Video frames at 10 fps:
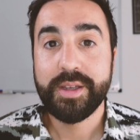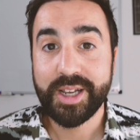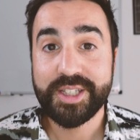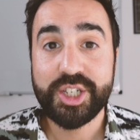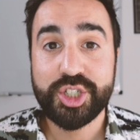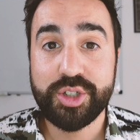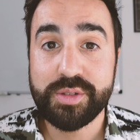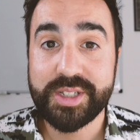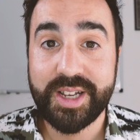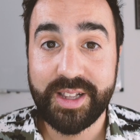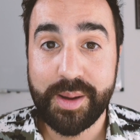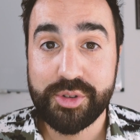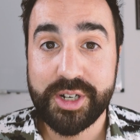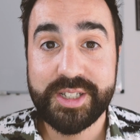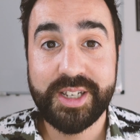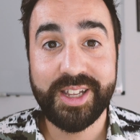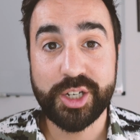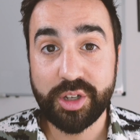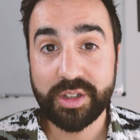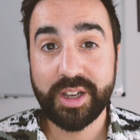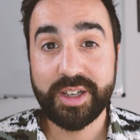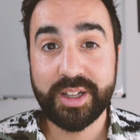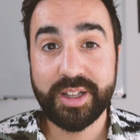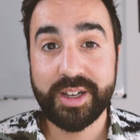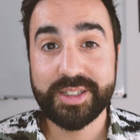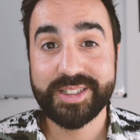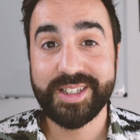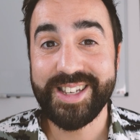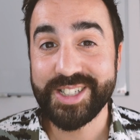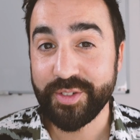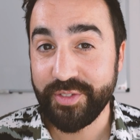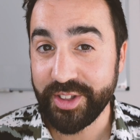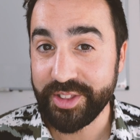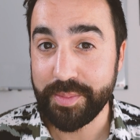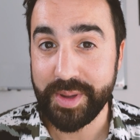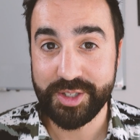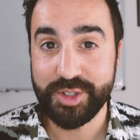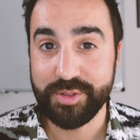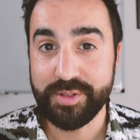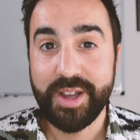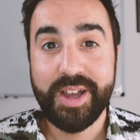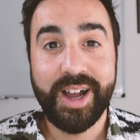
Getting students collaborating in an online class is fundamental.